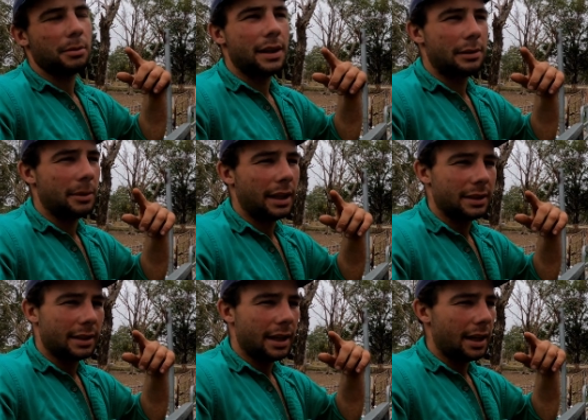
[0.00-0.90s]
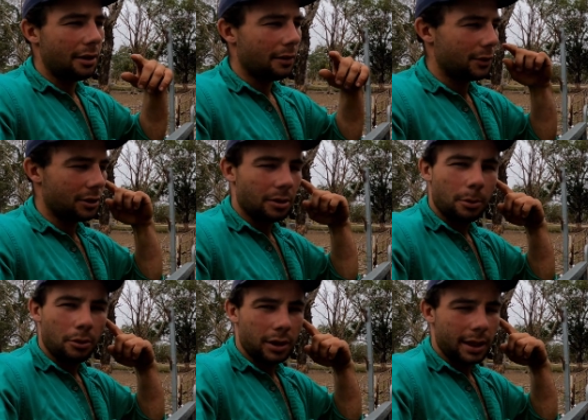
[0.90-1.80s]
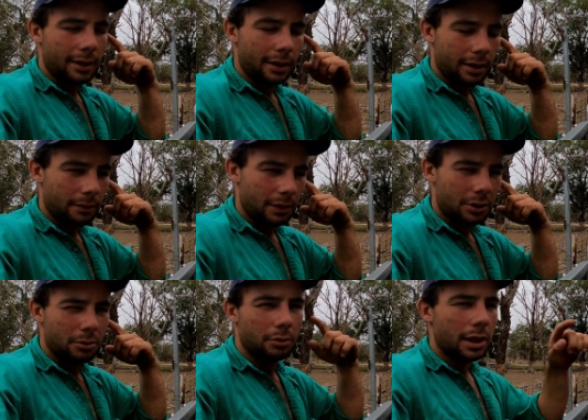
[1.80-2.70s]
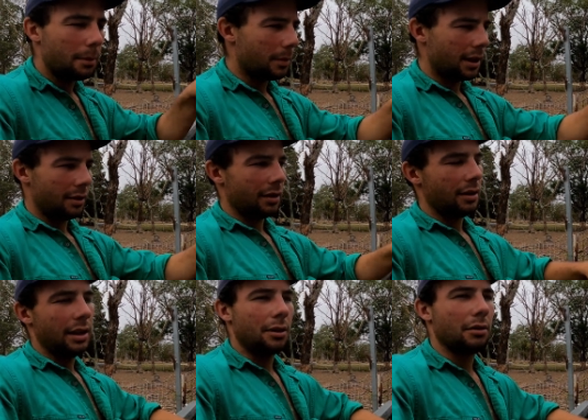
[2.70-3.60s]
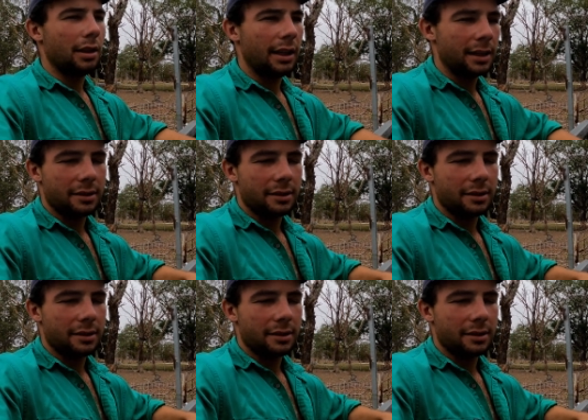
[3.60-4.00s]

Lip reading: these have been scanned, I've just got to put their visual number in on here.